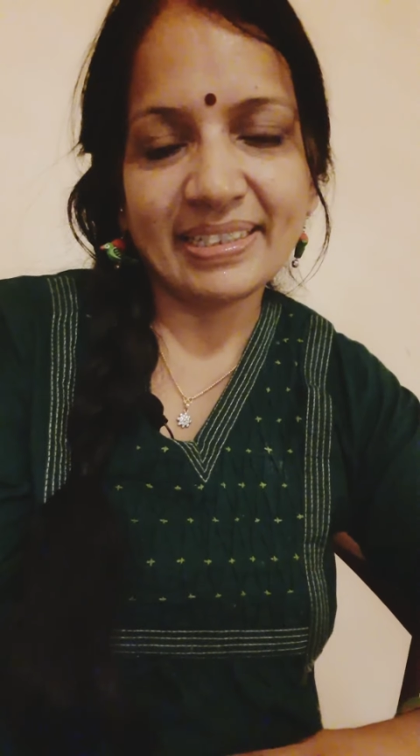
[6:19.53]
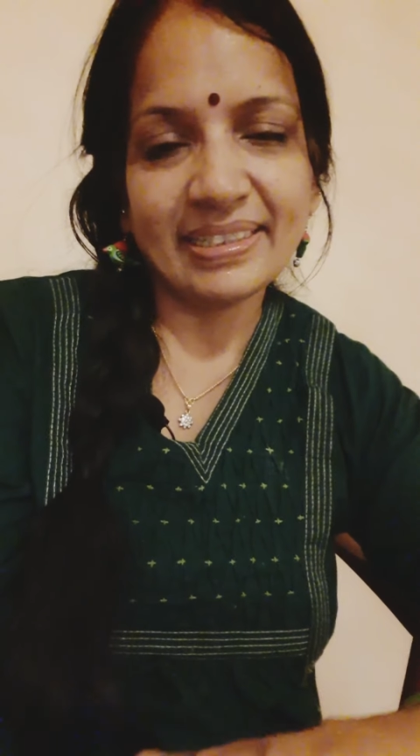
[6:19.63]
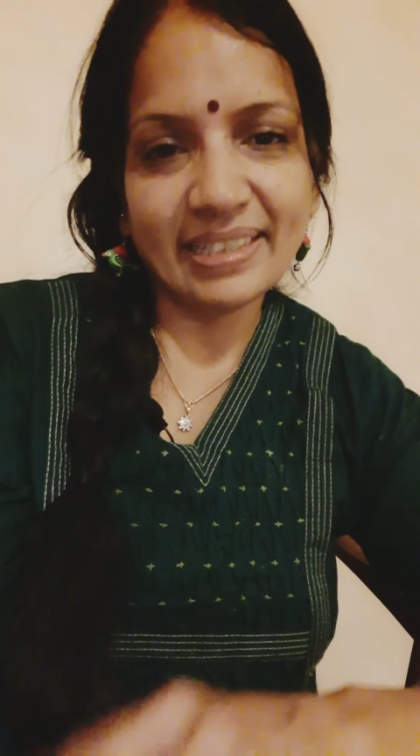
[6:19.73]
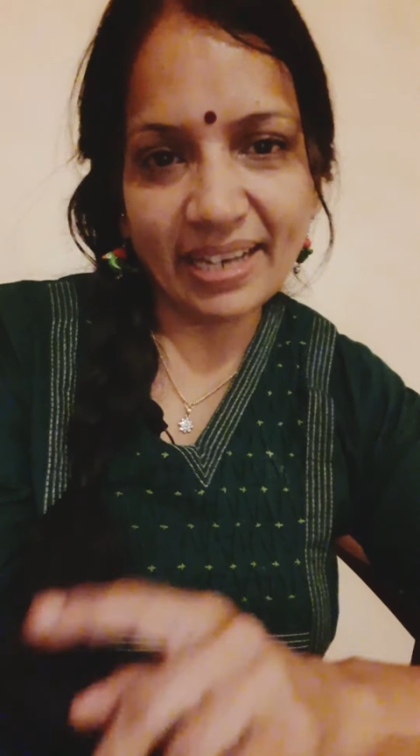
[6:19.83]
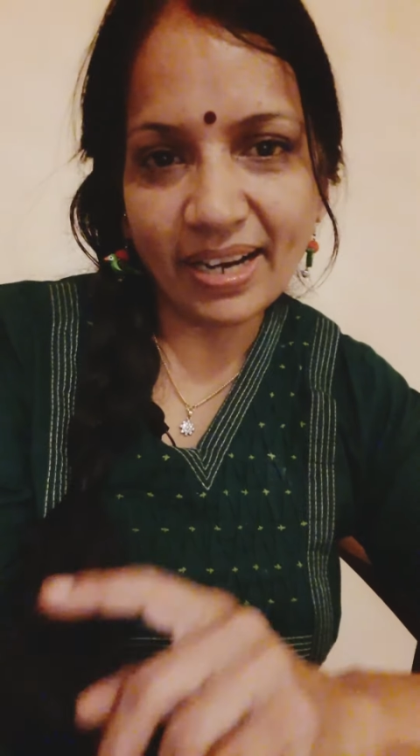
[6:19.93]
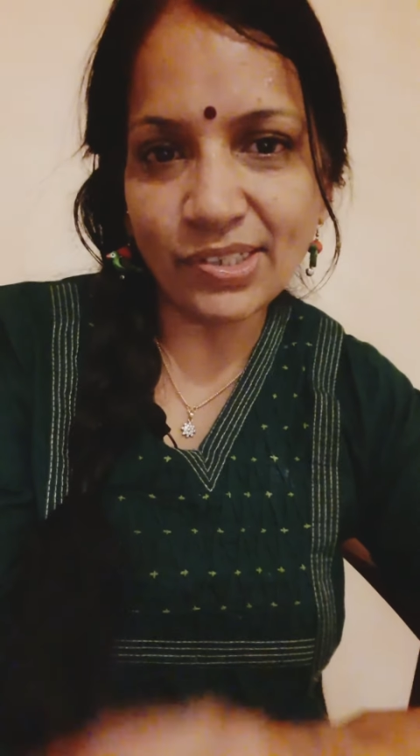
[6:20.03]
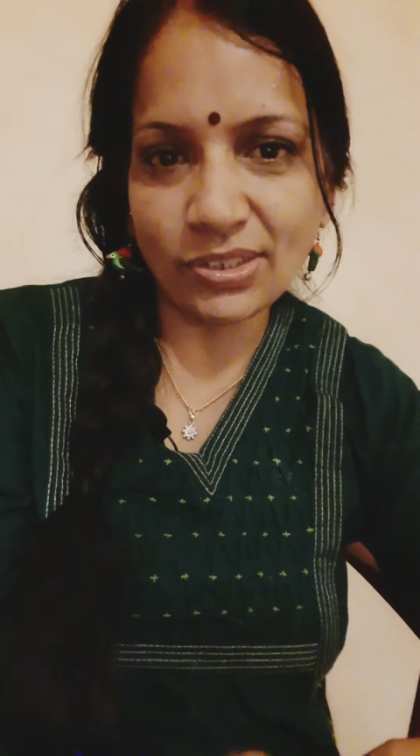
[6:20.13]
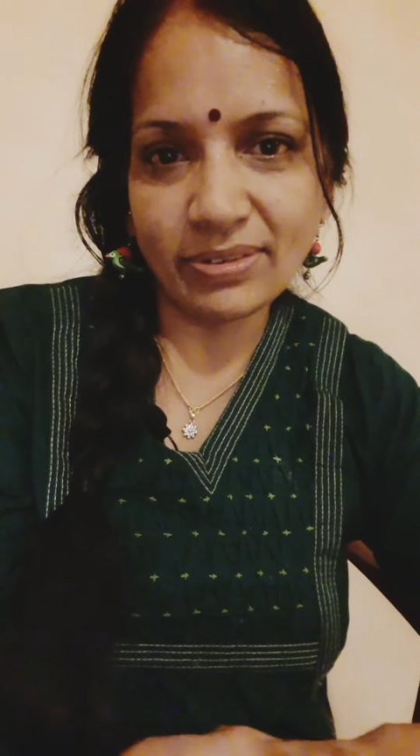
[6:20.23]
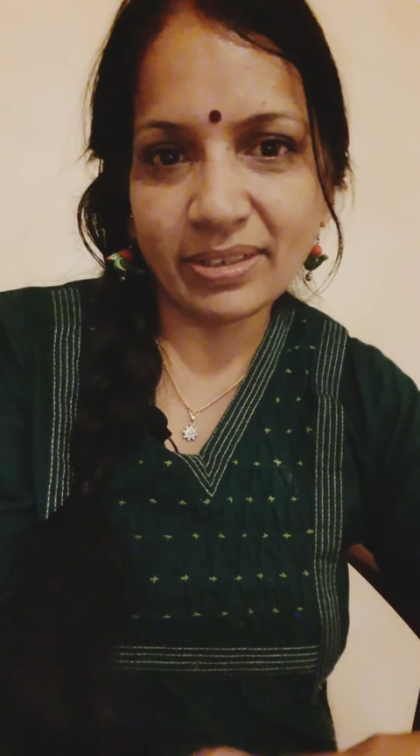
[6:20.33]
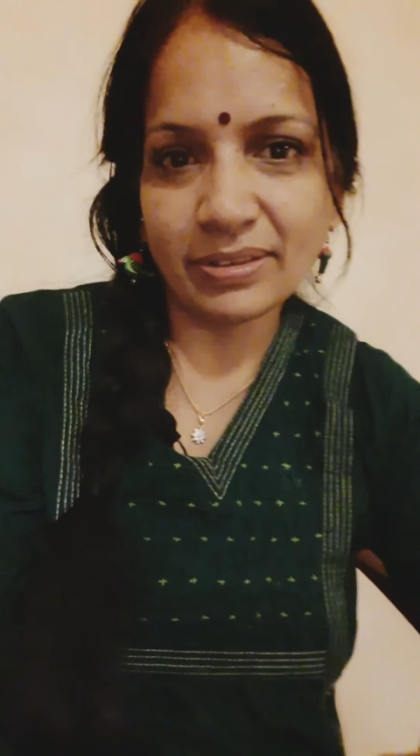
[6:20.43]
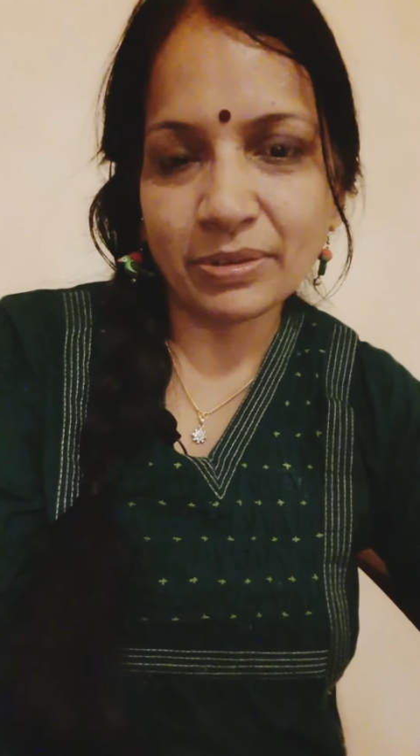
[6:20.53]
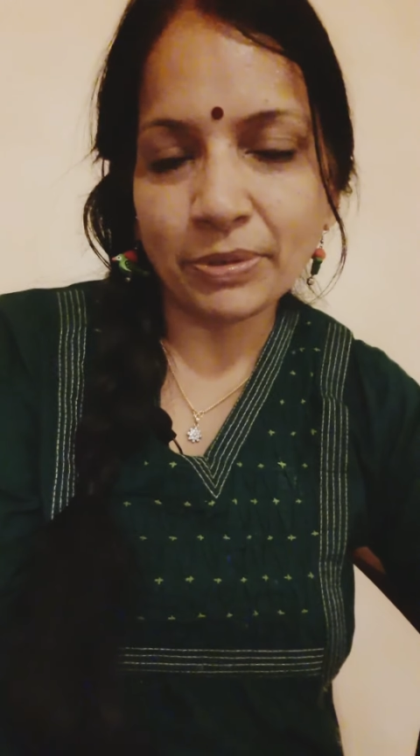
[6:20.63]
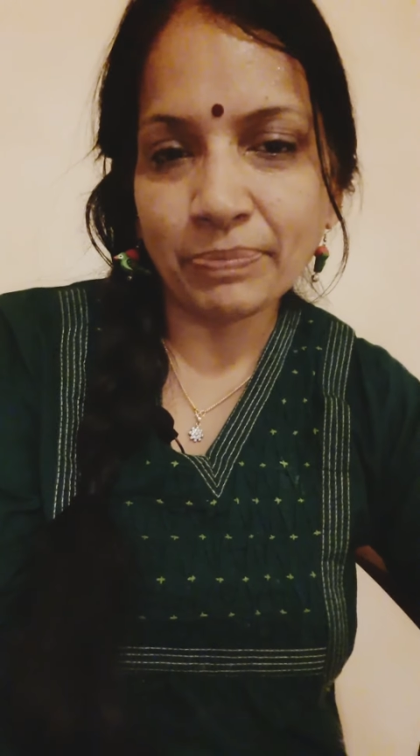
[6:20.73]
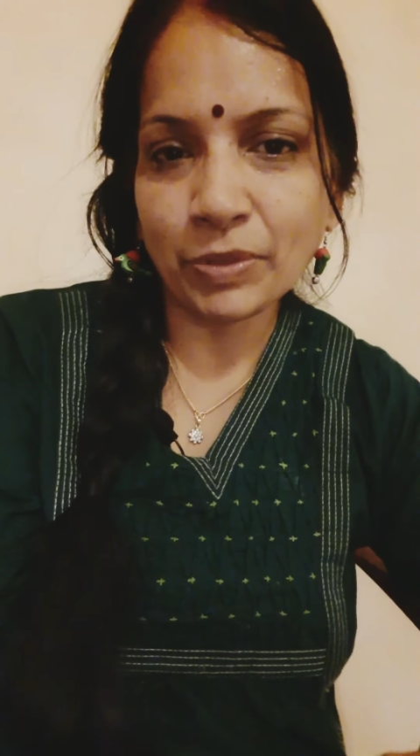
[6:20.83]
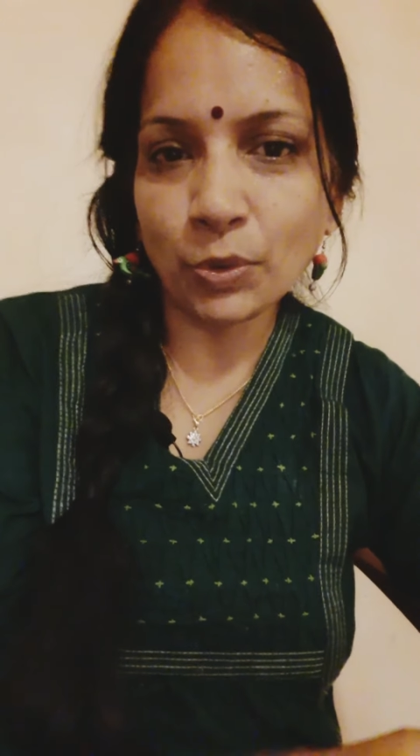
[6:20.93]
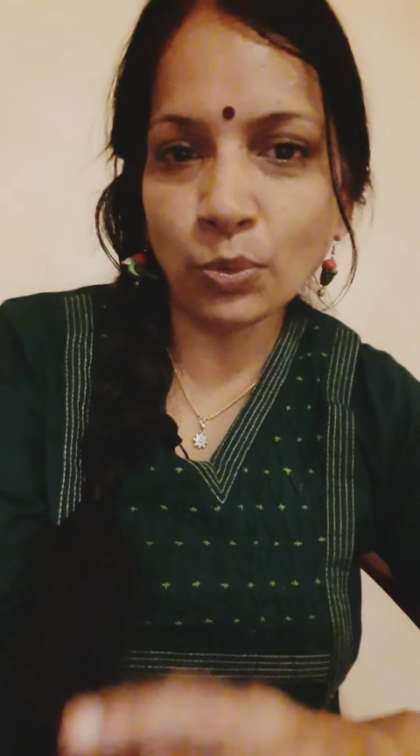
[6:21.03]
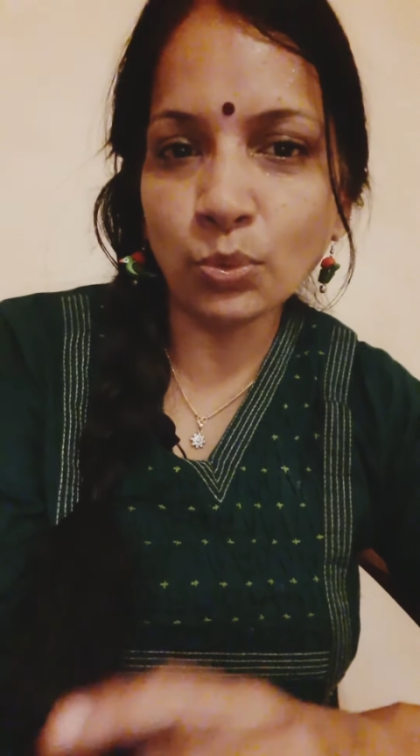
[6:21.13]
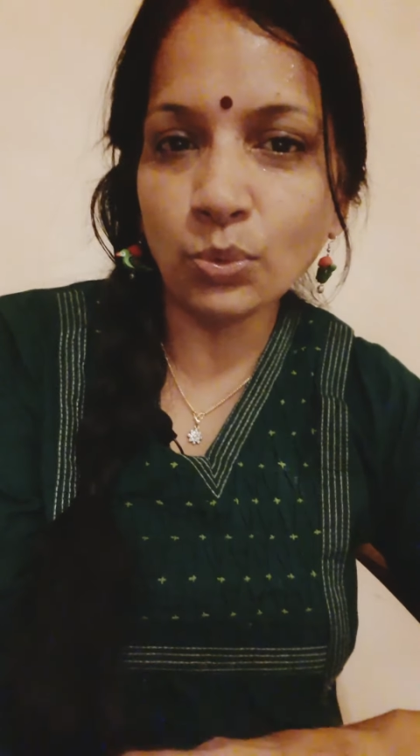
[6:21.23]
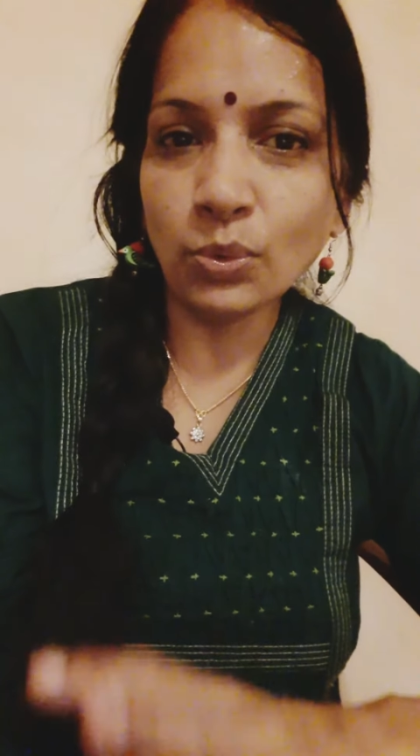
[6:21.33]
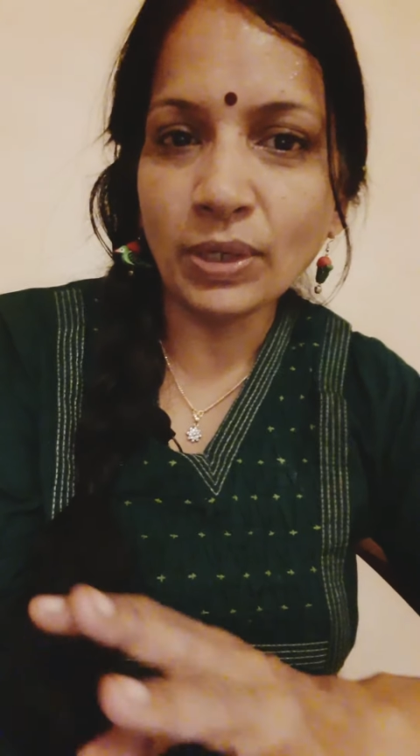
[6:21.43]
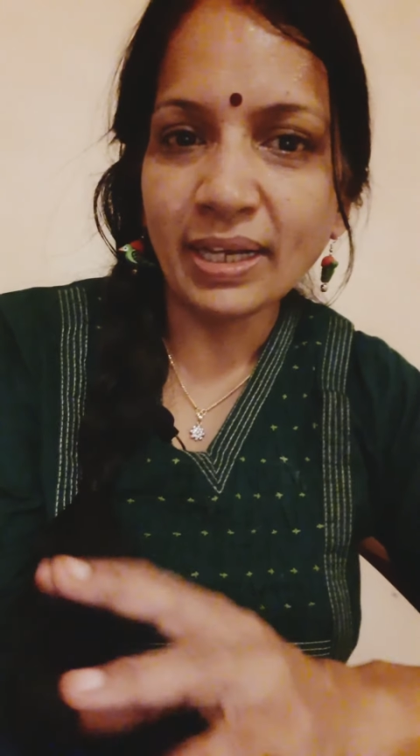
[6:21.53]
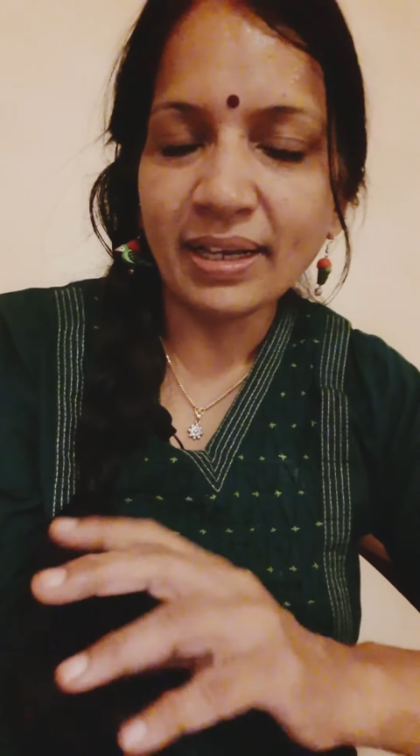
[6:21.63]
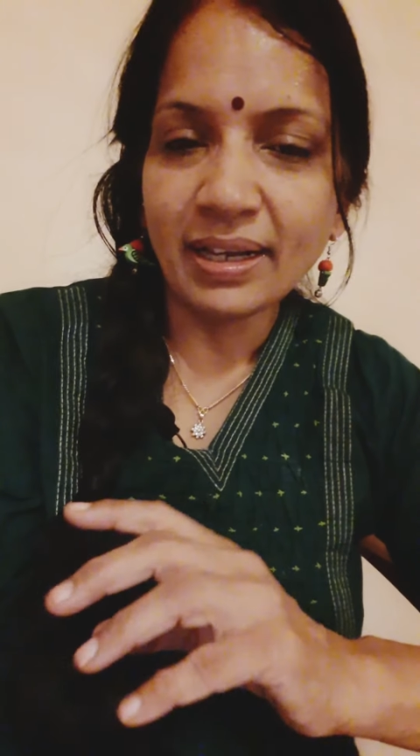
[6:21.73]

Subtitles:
there are children who